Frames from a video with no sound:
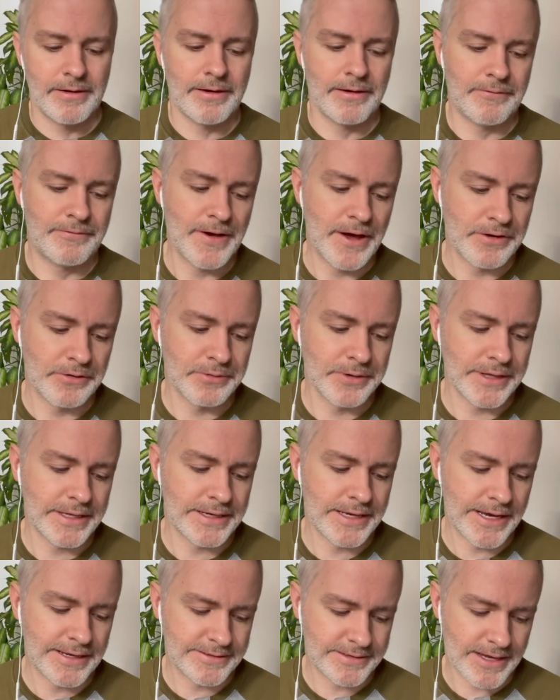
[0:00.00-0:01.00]
Found a really
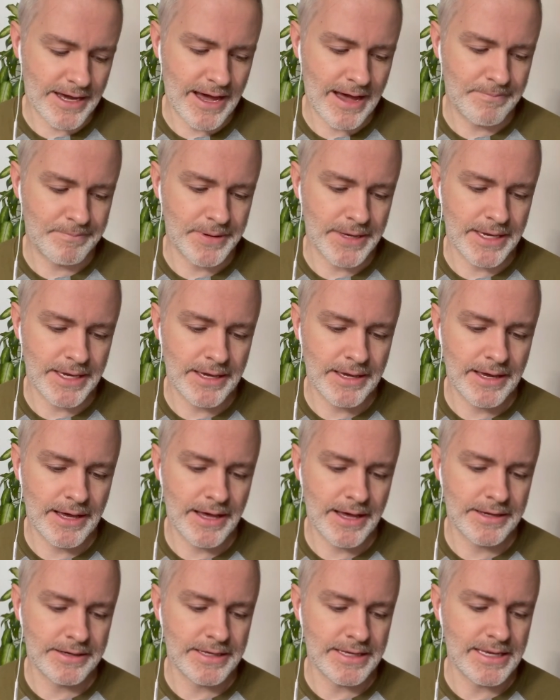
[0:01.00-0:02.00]
nice copy
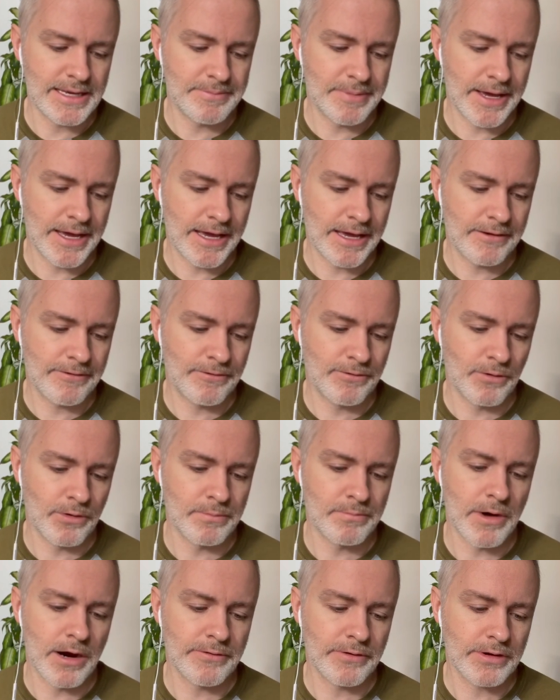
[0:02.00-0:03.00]
on eBay for
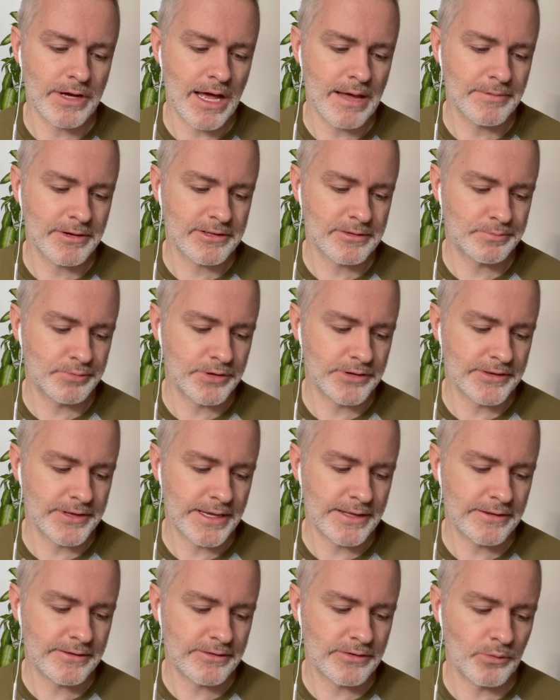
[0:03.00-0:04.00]
Marvel Comics
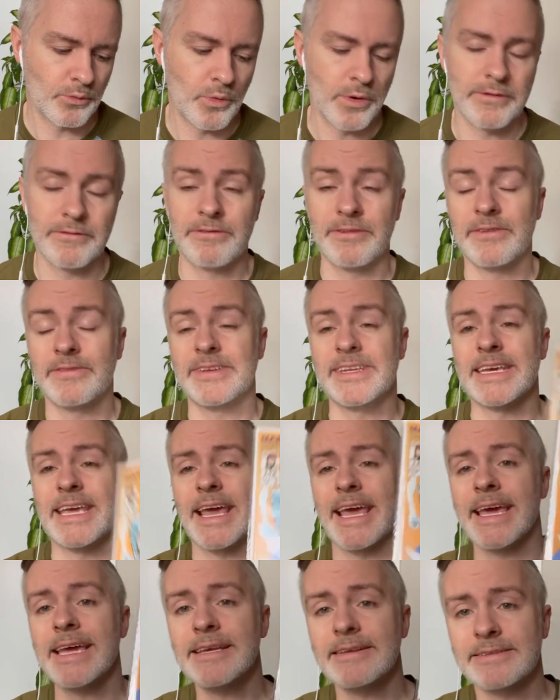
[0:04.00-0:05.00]
Presents
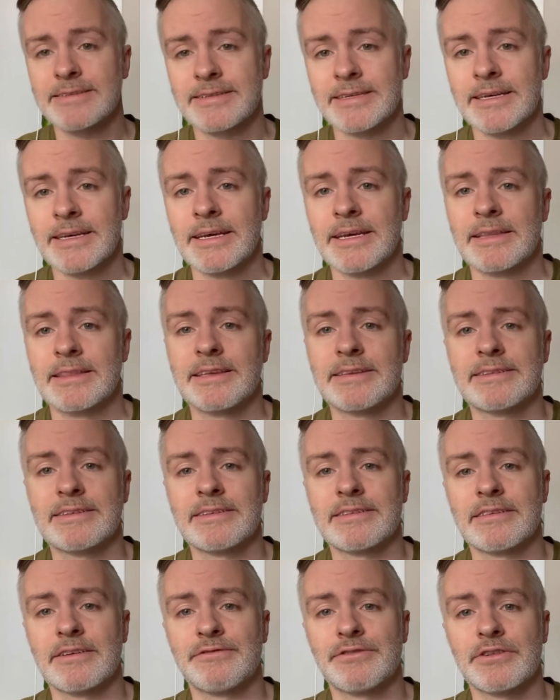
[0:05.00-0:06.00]
158. This
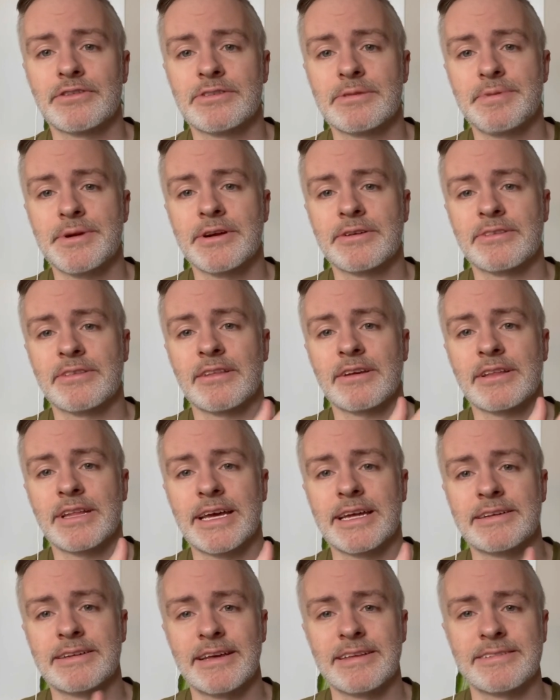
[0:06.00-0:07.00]
is the first appearance of the
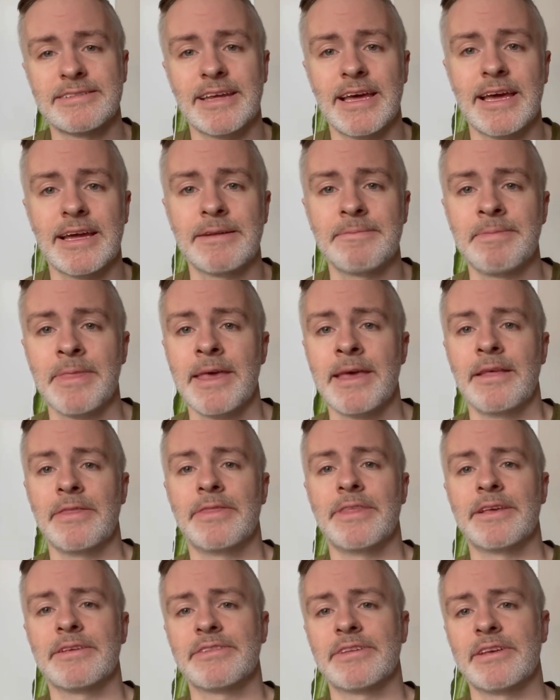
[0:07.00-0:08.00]
Clandestine.
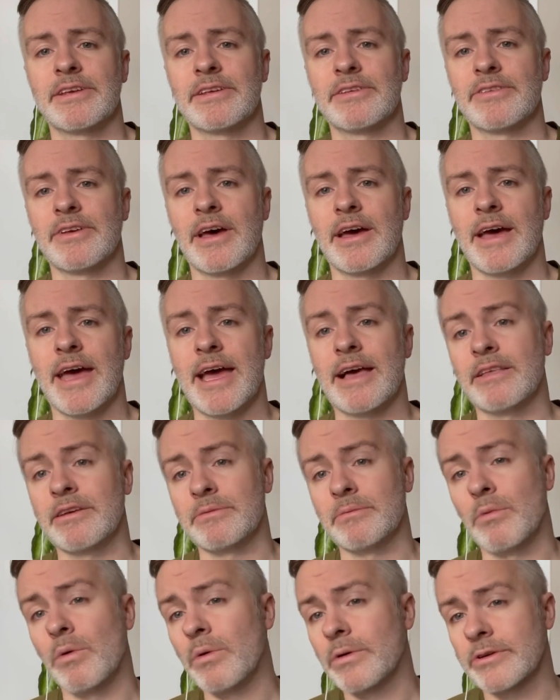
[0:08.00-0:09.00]
This is
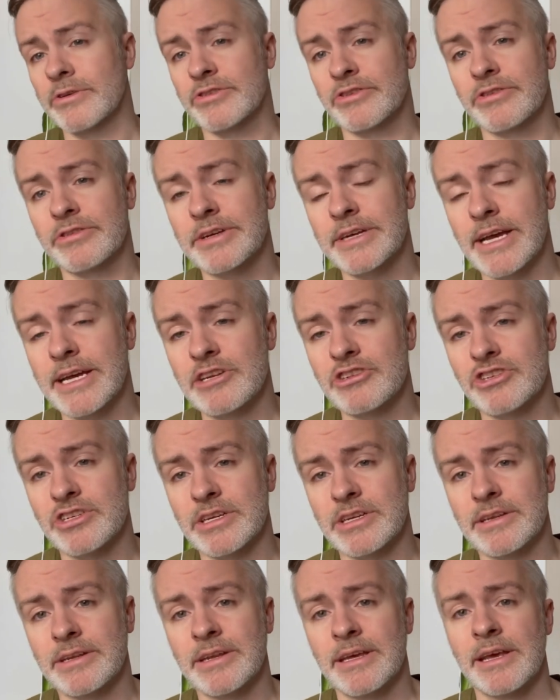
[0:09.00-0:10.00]
Alan Moore's
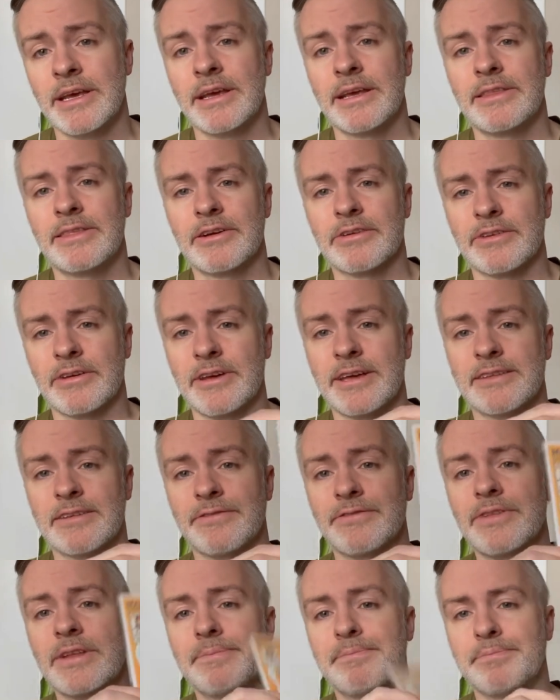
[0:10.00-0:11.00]
creation. It's a
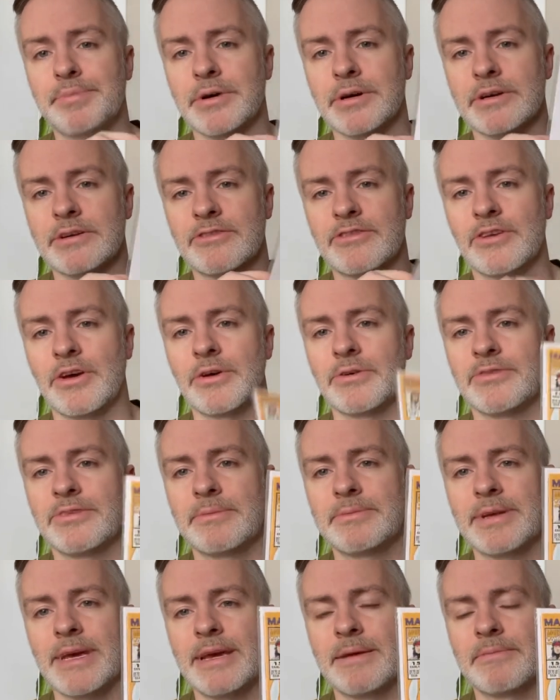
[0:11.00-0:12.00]
flip book, so
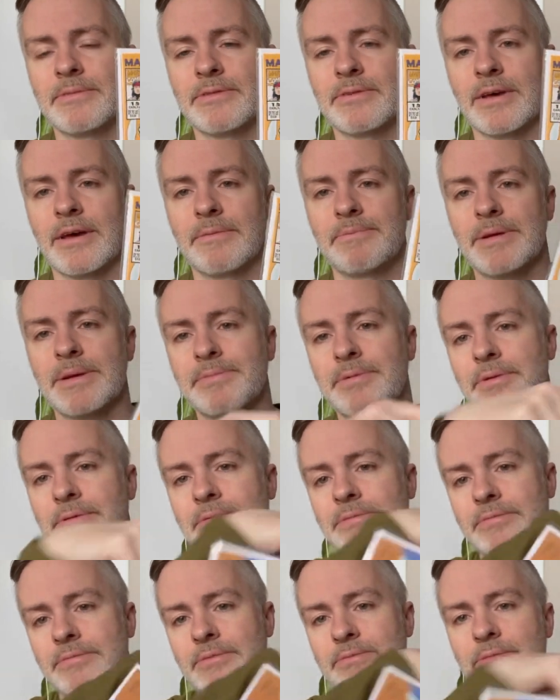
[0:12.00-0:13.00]
sometimes
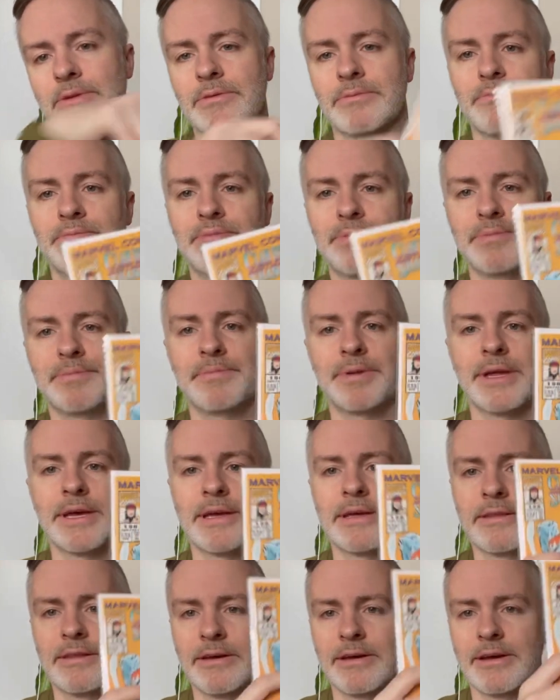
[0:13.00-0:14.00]
people
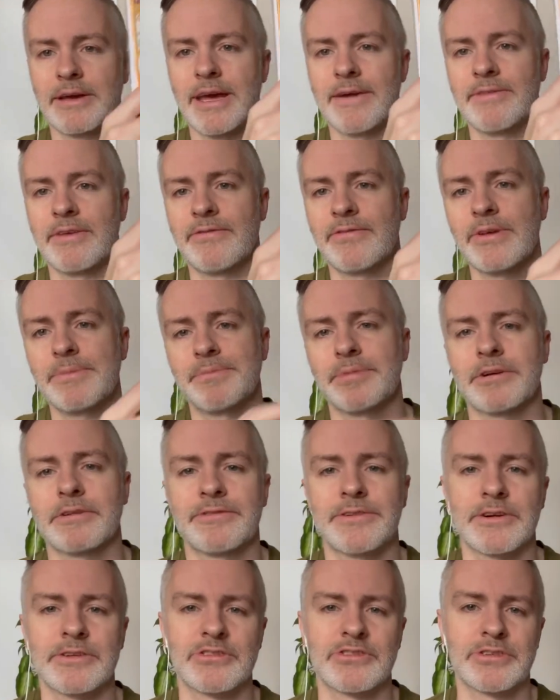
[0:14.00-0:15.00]
have the flip book
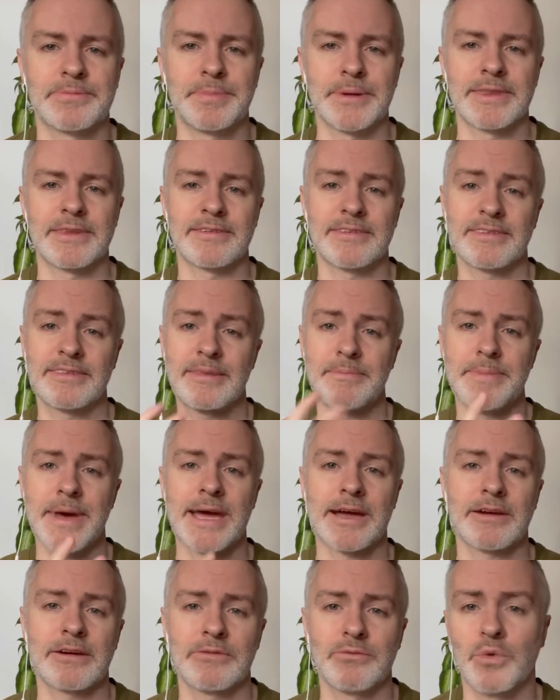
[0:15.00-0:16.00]
first. But this is the
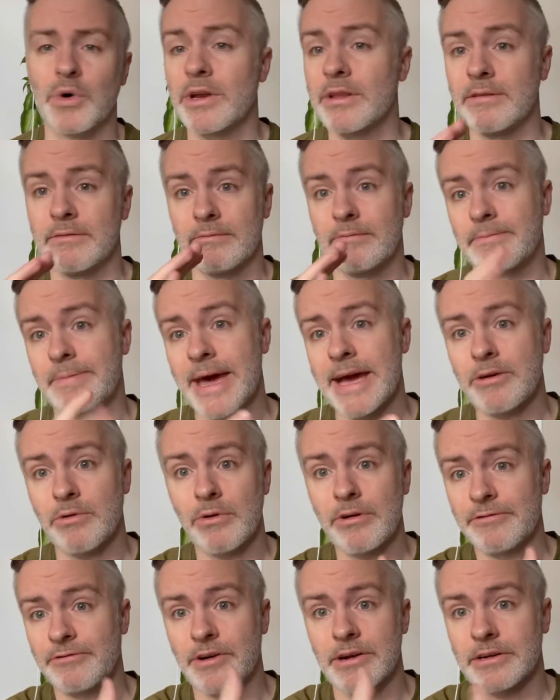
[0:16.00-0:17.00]
back
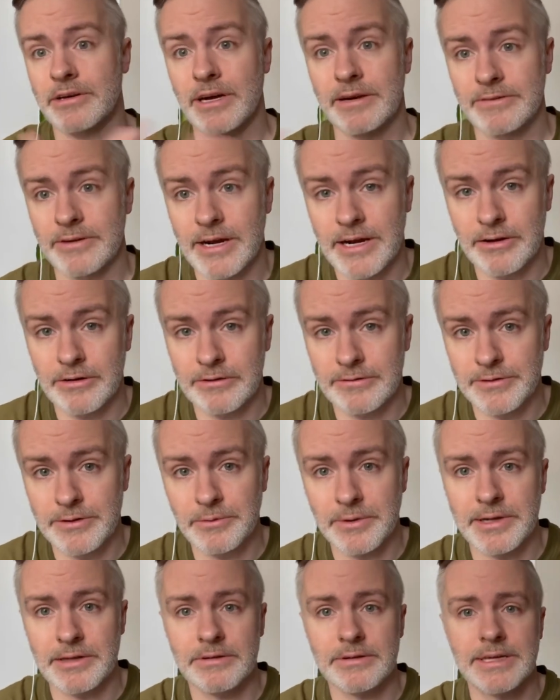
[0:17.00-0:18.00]
or front cover, however you
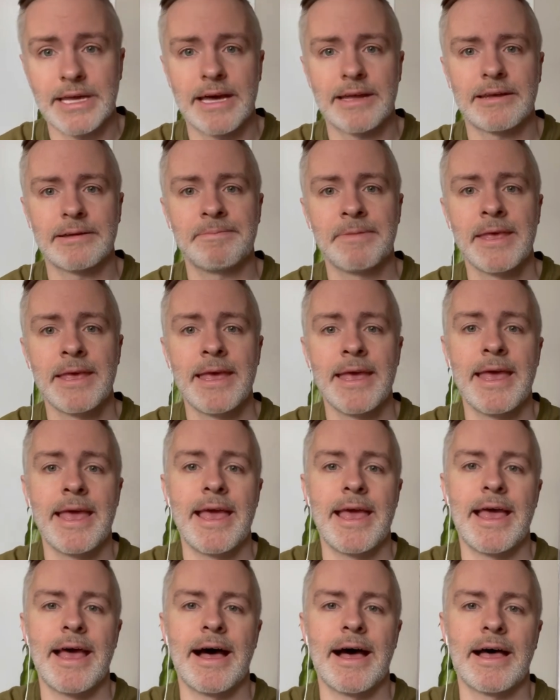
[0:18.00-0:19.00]
want to look at
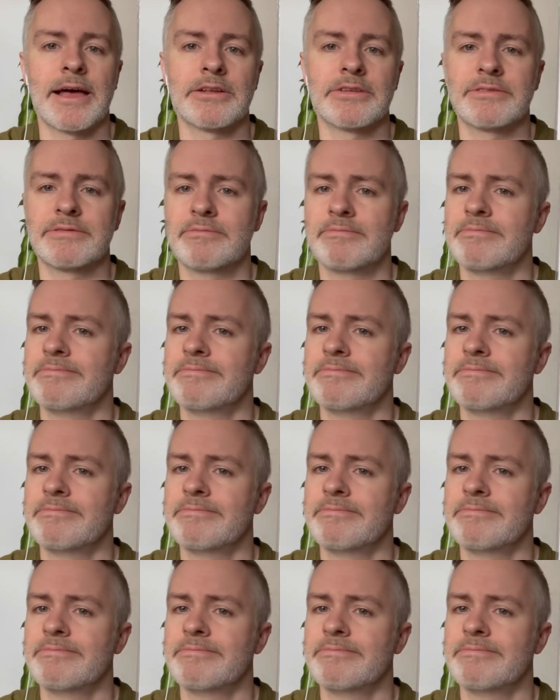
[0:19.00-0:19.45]
it.